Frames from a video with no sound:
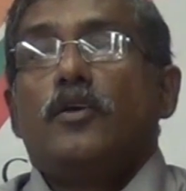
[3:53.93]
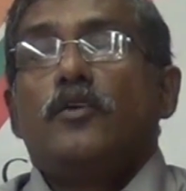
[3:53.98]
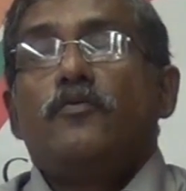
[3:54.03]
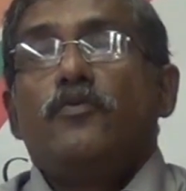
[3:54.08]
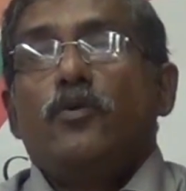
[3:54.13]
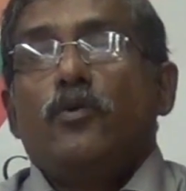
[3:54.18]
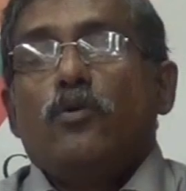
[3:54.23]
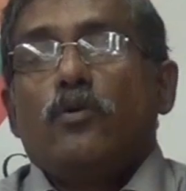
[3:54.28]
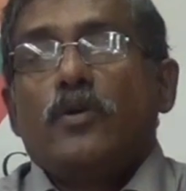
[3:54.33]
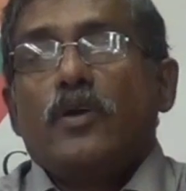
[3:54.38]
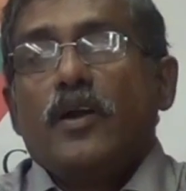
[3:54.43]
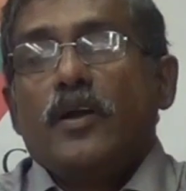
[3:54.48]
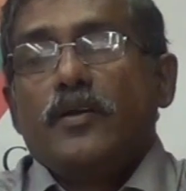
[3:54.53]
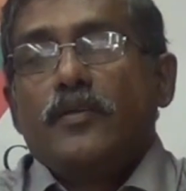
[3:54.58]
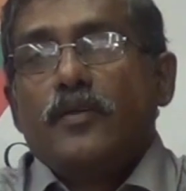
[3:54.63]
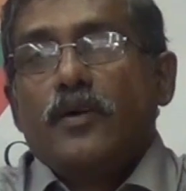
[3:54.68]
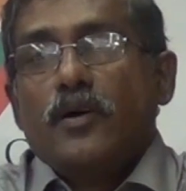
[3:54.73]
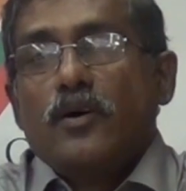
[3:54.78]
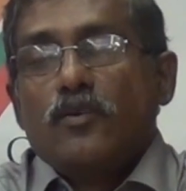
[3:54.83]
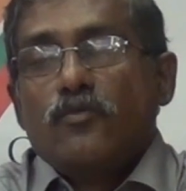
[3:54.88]
If you look
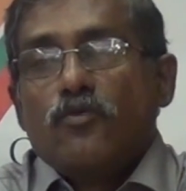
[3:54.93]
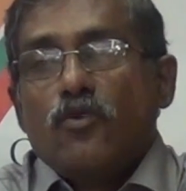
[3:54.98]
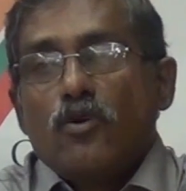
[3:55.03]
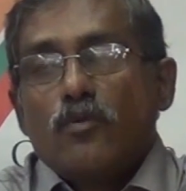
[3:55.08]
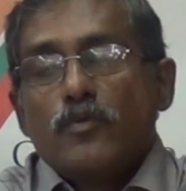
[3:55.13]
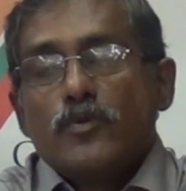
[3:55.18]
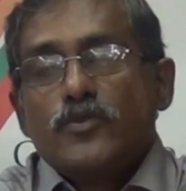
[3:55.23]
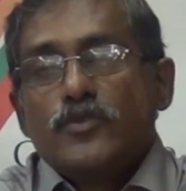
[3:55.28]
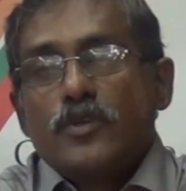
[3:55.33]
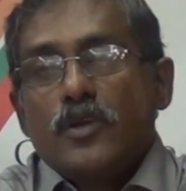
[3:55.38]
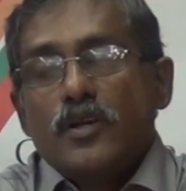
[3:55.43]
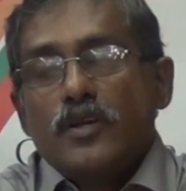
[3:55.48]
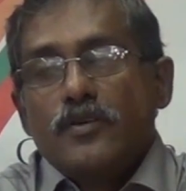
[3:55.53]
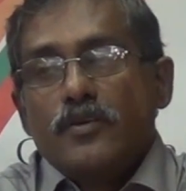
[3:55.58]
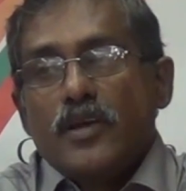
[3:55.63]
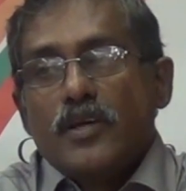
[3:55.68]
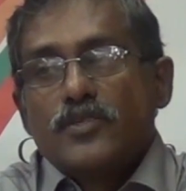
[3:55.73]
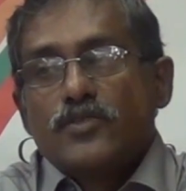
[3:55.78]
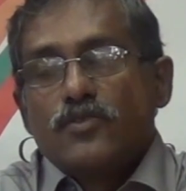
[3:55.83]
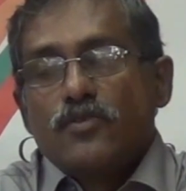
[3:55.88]
at the pharmaceutical
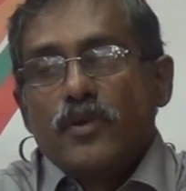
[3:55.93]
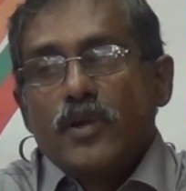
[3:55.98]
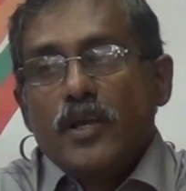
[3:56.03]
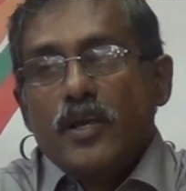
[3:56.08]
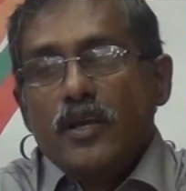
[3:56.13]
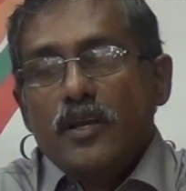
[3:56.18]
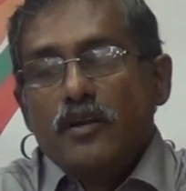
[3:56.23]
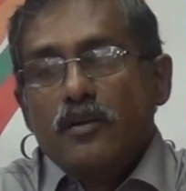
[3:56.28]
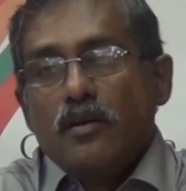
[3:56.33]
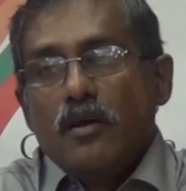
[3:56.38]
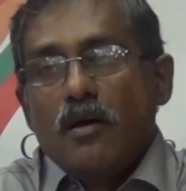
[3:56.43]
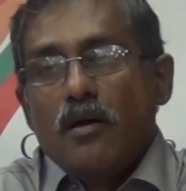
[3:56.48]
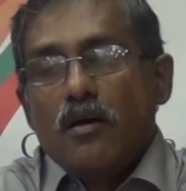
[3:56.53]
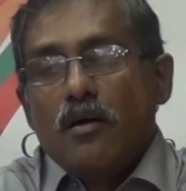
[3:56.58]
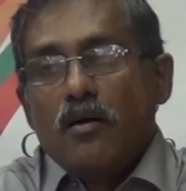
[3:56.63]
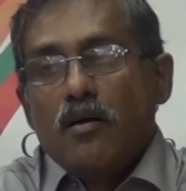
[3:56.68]
industry in